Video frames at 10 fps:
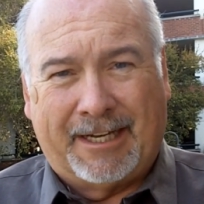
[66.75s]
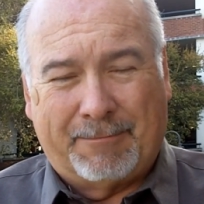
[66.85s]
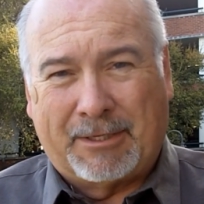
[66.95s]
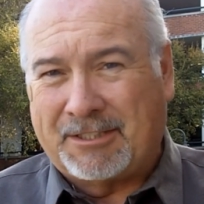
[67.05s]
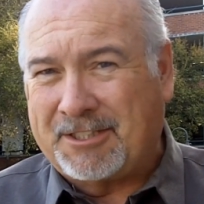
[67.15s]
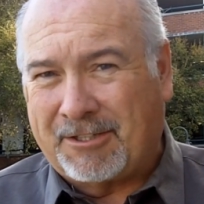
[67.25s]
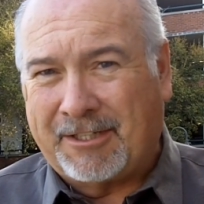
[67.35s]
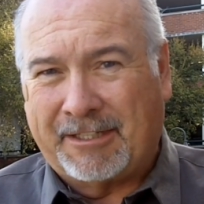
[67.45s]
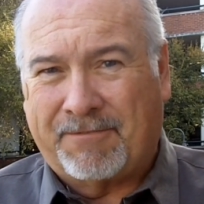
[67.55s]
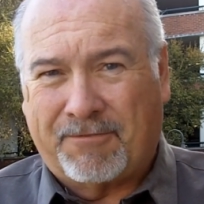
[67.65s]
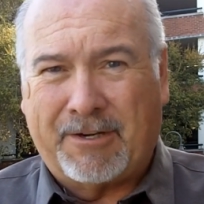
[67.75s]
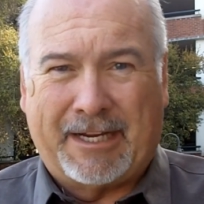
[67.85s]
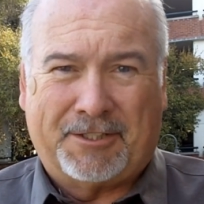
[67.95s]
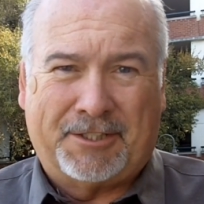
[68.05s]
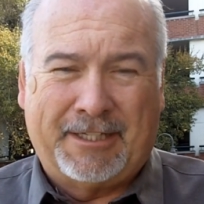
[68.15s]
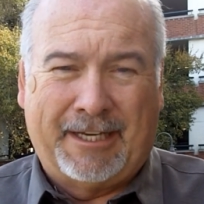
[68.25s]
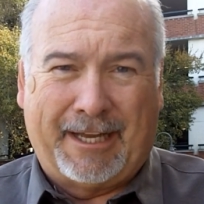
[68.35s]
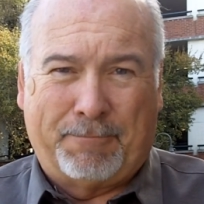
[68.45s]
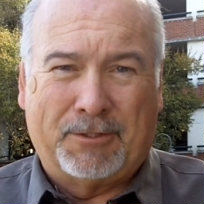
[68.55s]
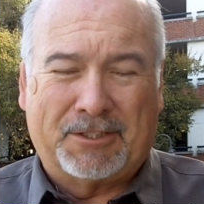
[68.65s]
I'm not starting fresh.
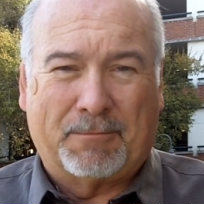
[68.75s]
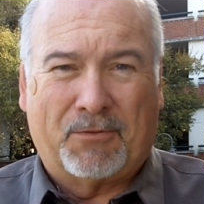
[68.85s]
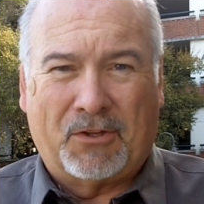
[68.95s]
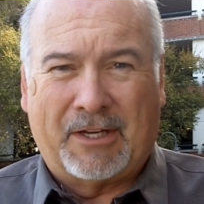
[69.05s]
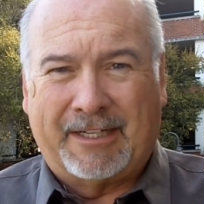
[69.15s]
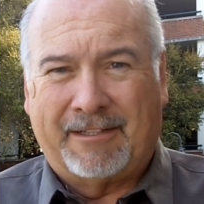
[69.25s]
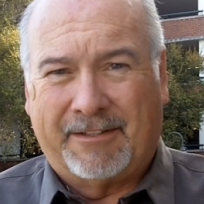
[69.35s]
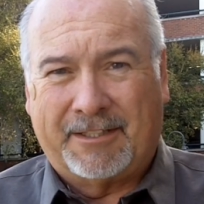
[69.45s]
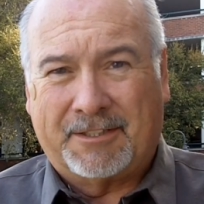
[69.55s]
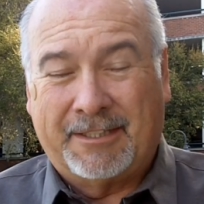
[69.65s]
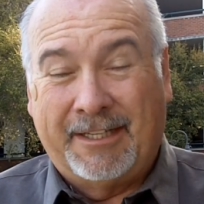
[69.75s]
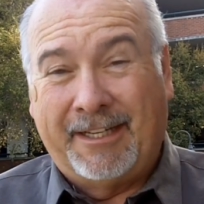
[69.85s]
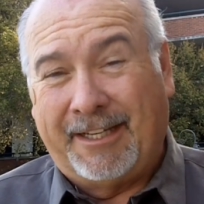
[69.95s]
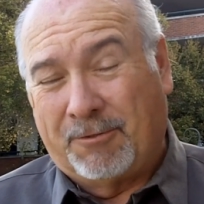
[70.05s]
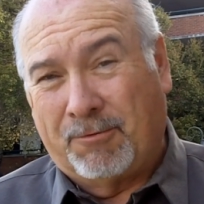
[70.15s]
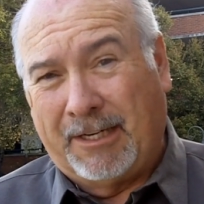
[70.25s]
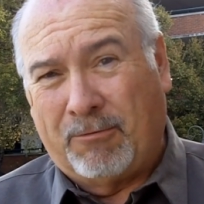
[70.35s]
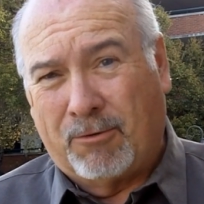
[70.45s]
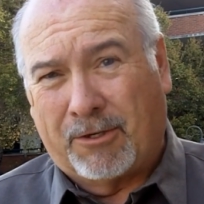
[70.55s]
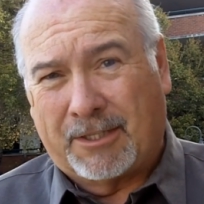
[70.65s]
I put some thought into this. It really
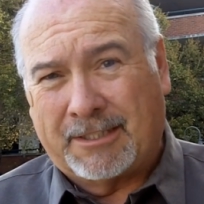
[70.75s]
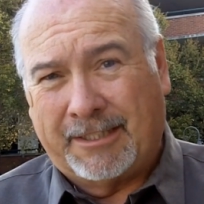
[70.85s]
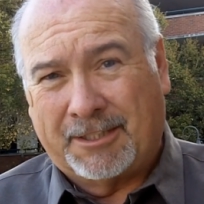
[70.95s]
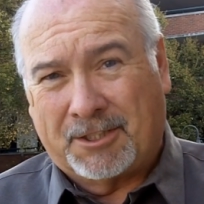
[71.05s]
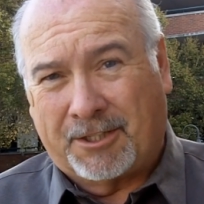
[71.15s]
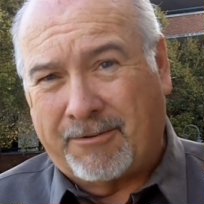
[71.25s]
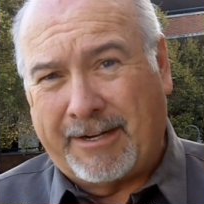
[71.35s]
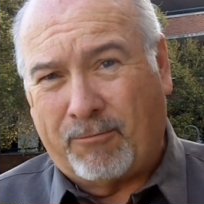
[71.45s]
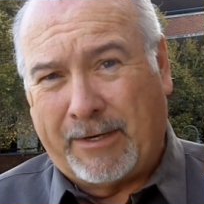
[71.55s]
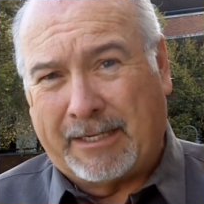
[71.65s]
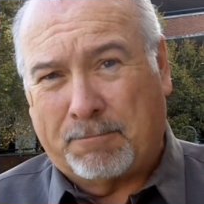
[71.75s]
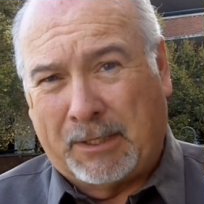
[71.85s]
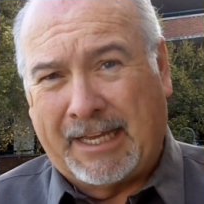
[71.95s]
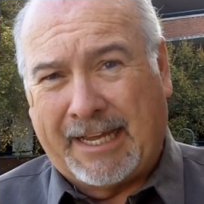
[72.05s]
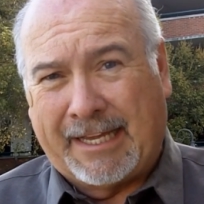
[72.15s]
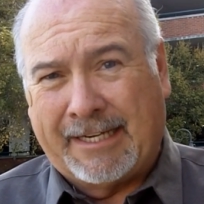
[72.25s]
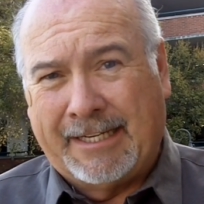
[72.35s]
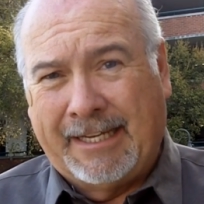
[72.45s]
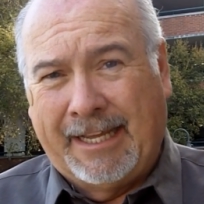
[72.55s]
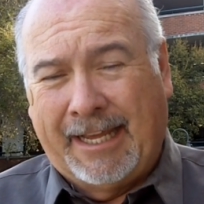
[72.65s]
works. It's a great way to plan,
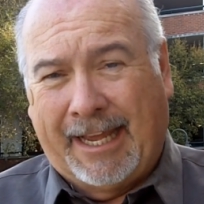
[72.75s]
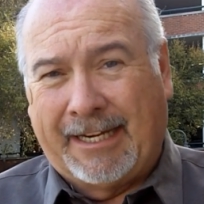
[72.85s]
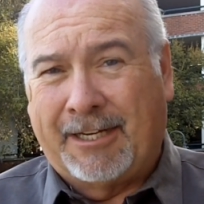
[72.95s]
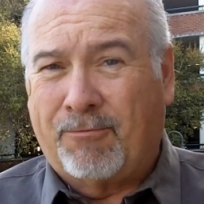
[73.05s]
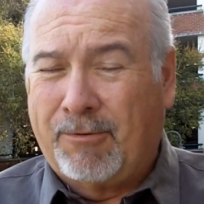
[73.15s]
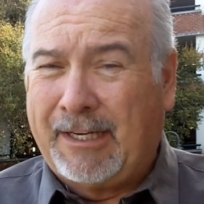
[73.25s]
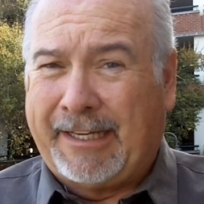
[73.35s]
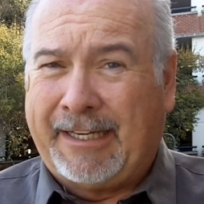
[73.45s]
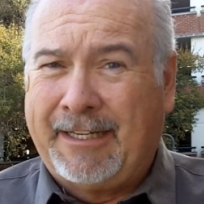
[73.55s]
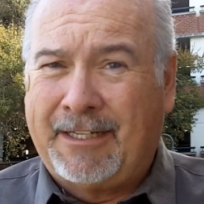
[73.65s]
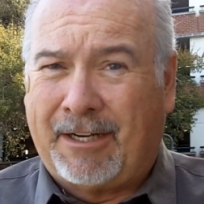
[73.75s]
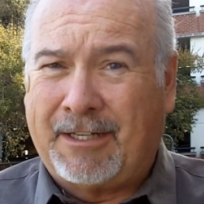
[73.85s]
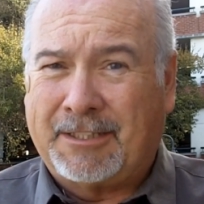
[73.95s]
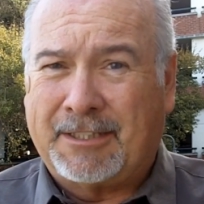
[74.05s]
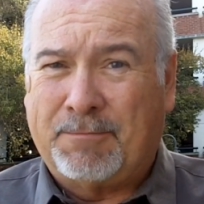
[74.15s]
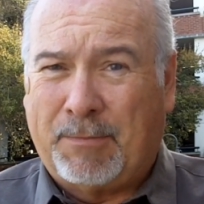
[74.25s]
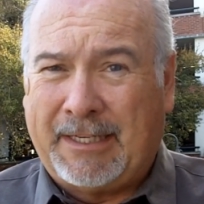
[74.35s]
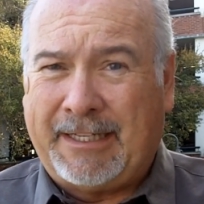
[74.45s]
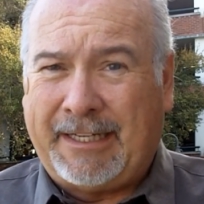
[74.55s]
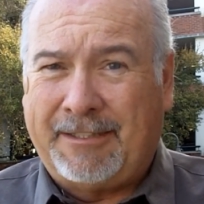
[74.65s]
and it really causes
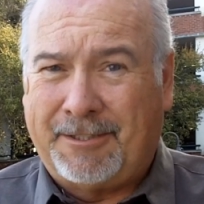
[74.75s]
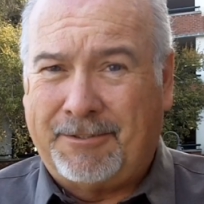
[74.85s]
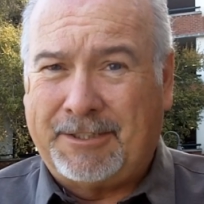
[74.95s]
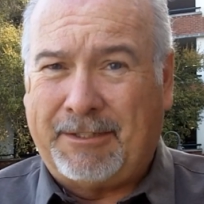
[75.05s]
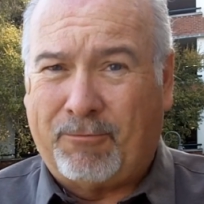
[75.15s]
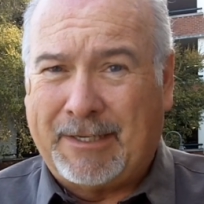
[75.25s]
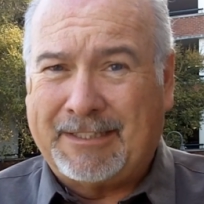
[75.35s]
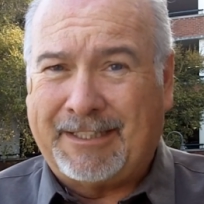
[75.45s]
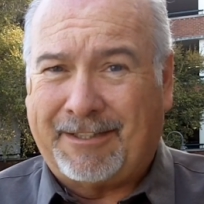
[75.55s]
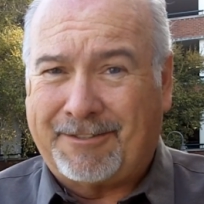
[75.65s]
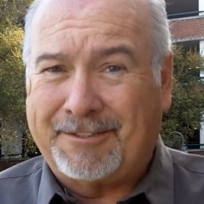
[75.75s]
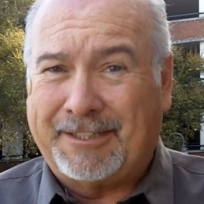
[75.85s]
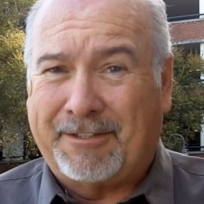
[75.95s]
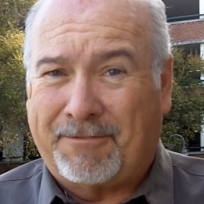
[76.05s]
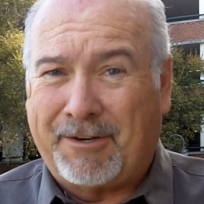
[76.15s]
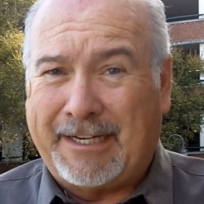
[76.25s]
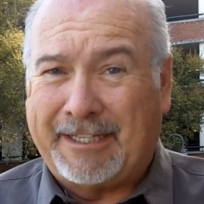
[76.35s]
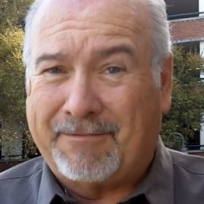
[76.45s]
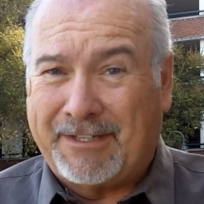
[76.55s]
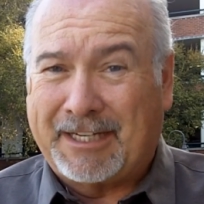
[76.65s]
Monday, Tuesday, Wednesday, Thursday, and
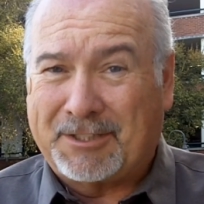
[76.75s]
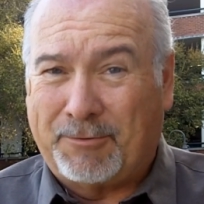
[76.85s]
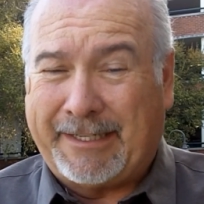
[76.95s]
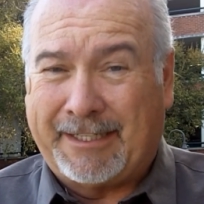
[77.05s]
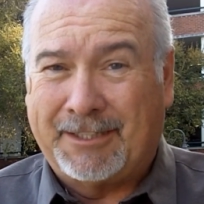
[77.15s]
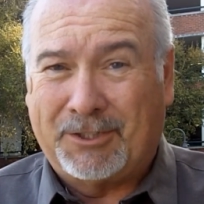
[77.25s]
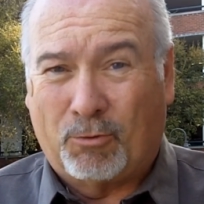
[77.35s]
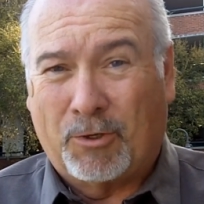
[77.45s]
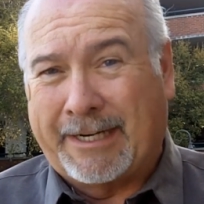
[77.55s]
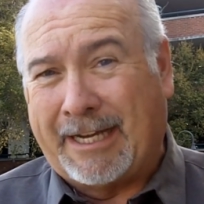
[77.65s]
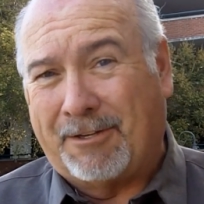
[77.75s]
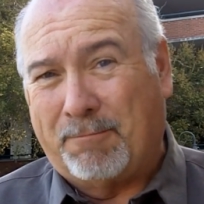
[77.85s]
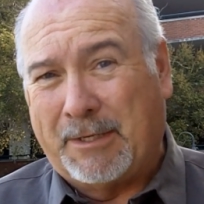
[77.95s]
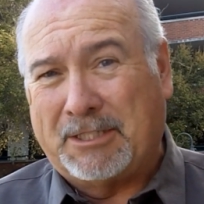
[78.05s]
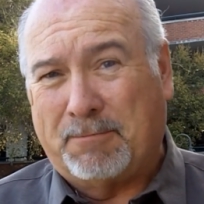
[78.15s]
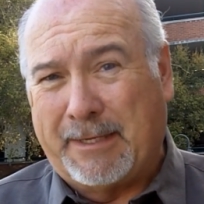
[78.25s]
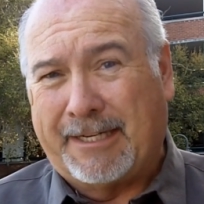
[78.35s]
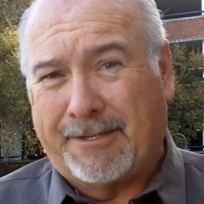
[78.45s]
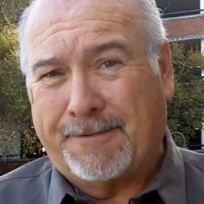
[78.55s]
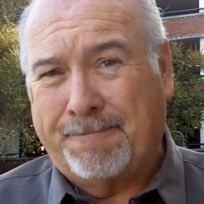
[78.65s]
Friday of next week to work out much
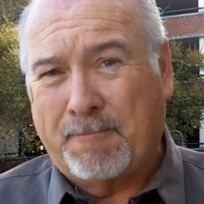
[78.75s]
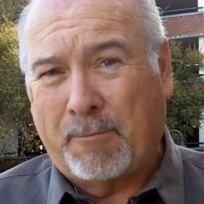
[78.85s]
better.